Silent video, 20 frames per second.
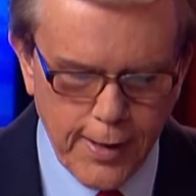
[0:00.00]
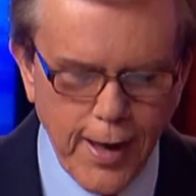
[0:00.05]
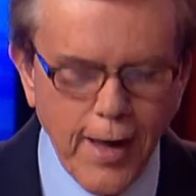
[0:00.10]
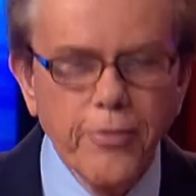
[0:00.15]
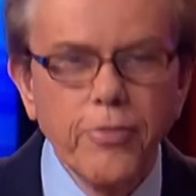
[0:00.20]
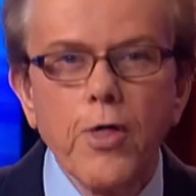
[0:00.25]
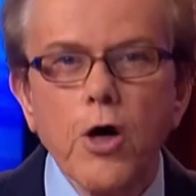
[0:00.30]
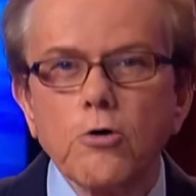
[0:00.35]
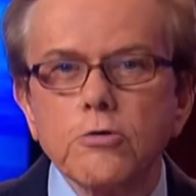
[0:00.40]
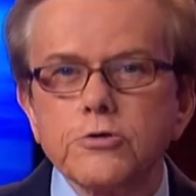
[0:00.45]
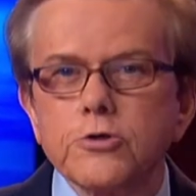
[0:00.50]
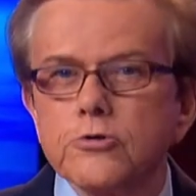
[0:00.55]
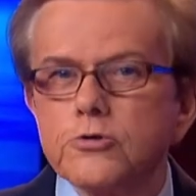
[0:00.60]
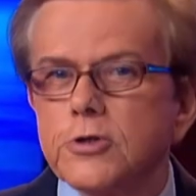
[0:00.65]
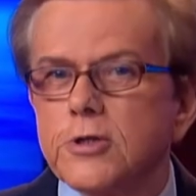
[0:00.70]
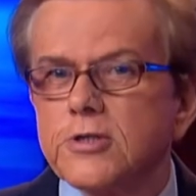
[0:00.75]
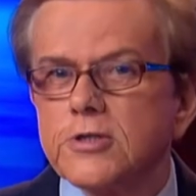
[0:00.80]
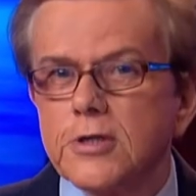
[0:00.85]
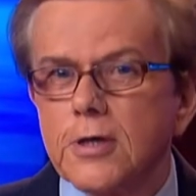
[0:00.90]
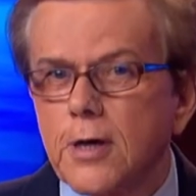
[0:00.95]
And those are
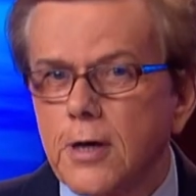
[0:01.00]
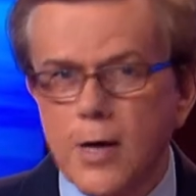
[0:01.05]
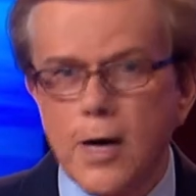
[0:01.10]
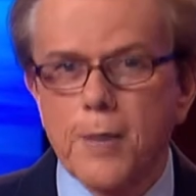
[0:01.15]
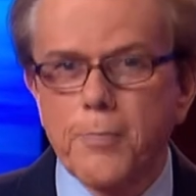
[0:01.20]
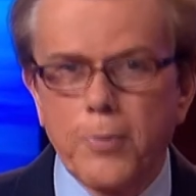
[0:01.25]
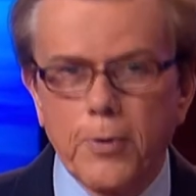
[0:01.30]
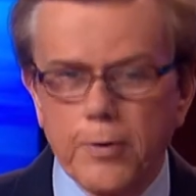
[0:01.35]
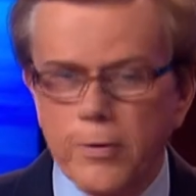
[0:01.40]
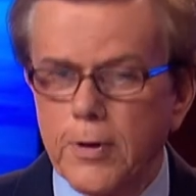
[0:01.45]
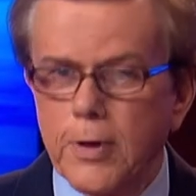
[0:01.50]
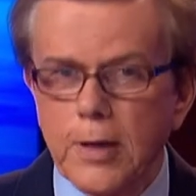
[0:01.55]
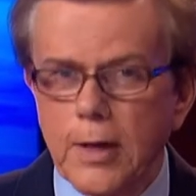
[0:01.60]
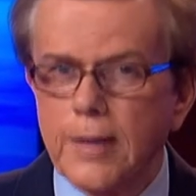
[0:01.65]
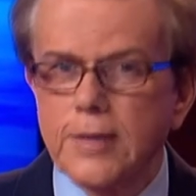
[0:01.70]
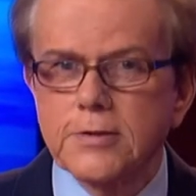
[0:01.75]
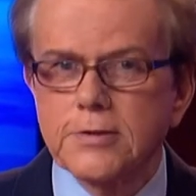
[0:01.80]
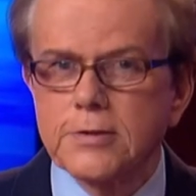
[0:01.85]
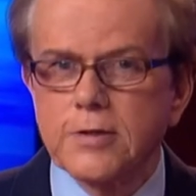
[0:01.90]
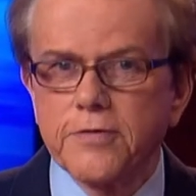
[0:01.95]
just a couple. The
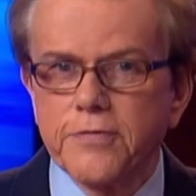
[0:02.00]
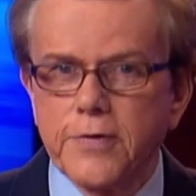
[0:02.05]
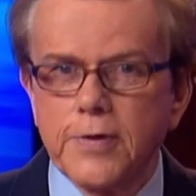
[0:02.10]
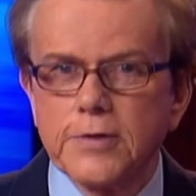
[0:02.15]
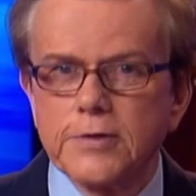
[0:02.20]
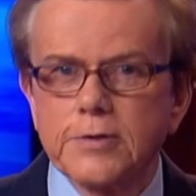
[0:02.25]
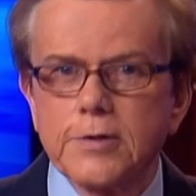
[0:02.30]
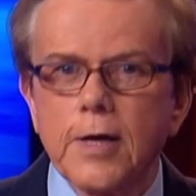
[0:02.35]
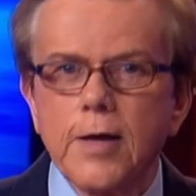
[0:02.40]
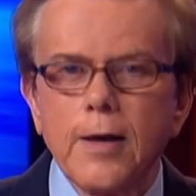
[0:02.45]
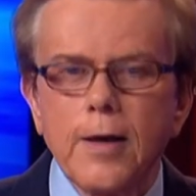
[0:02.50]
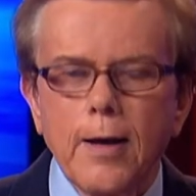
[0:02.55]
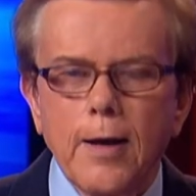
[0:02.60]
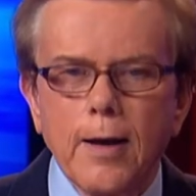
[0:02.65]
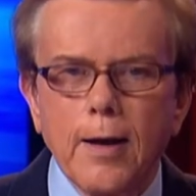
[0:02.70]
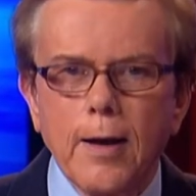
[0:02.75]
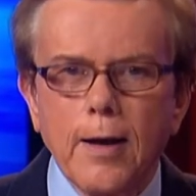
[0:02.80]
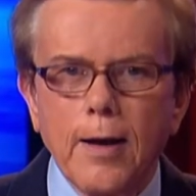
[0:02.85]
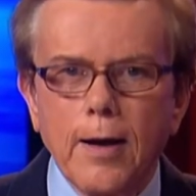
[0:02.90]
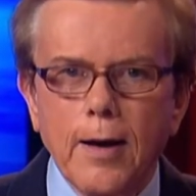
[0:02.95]
list of his
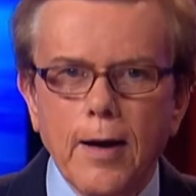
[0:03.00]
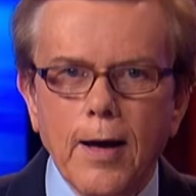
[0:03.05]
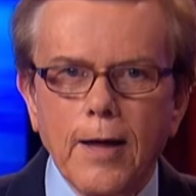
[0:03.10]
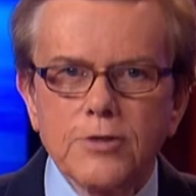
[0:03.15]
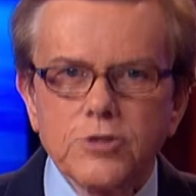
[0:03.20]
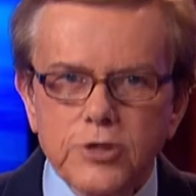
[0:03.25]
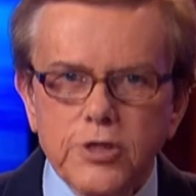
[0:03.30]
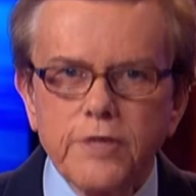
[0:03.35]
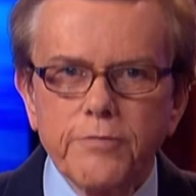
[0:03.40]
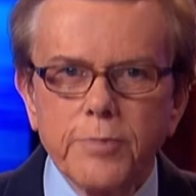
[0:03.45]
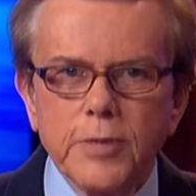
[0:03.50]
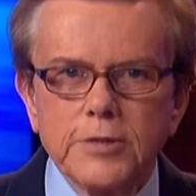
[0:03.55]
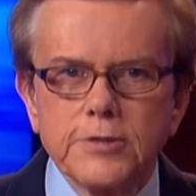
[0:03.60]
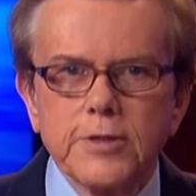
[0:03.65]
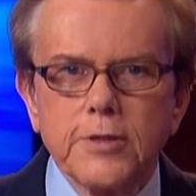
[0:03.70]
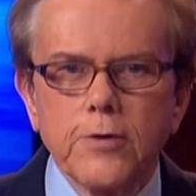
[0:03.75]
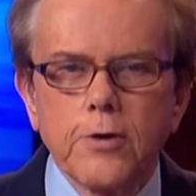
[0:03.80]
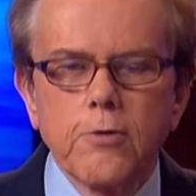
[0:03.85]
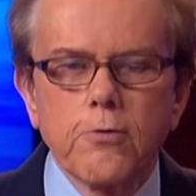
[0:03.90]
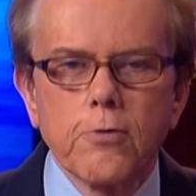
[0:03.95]
uh,
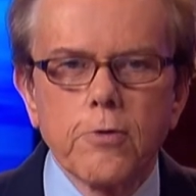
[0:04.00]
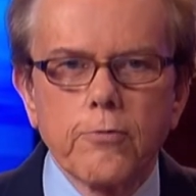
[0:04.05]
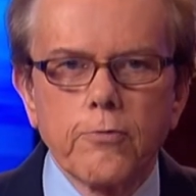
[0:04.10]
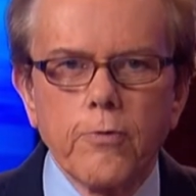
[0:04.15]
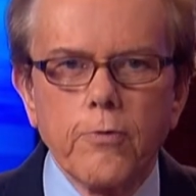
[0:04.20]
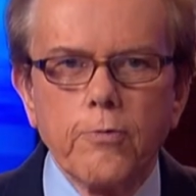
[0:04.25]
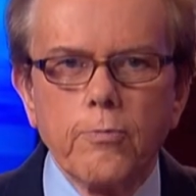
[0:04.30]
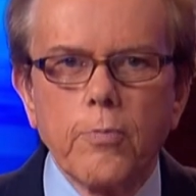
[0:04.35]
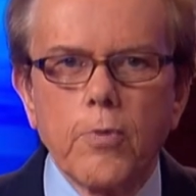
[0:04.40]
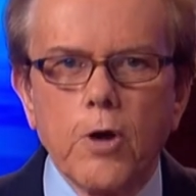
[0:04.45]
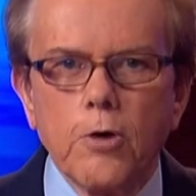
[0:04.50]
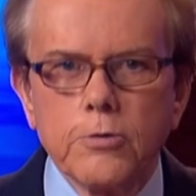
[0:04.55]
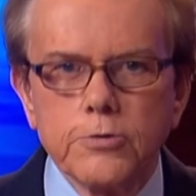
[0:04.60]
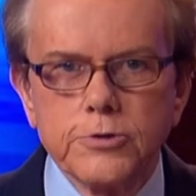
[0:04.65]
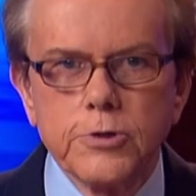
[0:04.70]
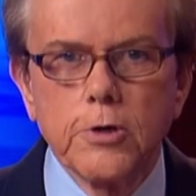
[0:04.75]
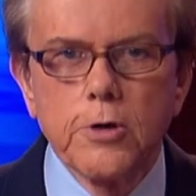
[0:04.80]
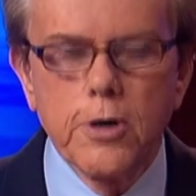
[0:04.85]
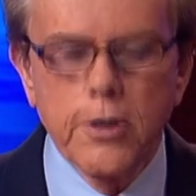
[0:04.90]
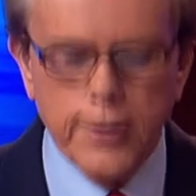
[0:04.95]
achievements in the courtroom
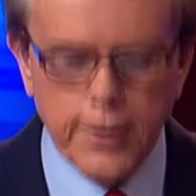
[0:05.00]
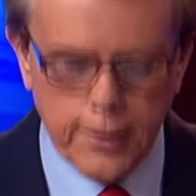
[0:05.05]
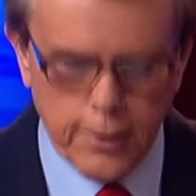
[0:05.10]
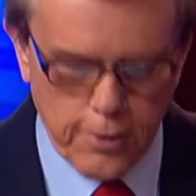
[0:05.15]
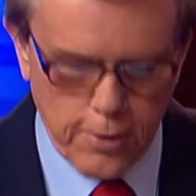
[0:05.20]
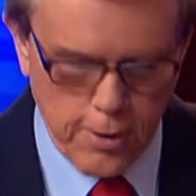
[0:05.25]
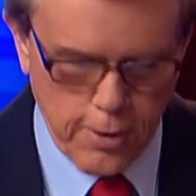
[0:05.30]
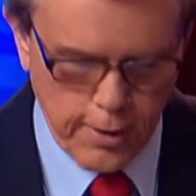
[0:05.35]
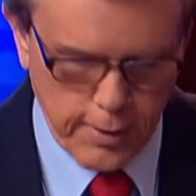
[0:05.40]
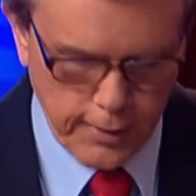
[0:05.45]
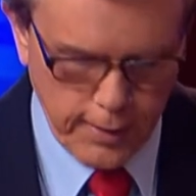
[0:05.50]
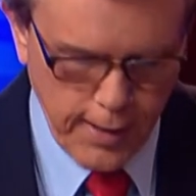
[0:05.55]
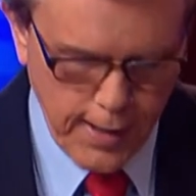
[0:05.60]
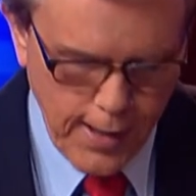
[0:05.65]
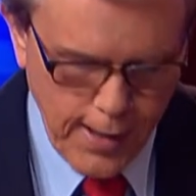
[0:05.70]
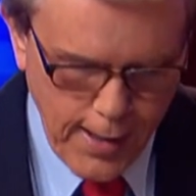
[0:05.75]
goes on and on.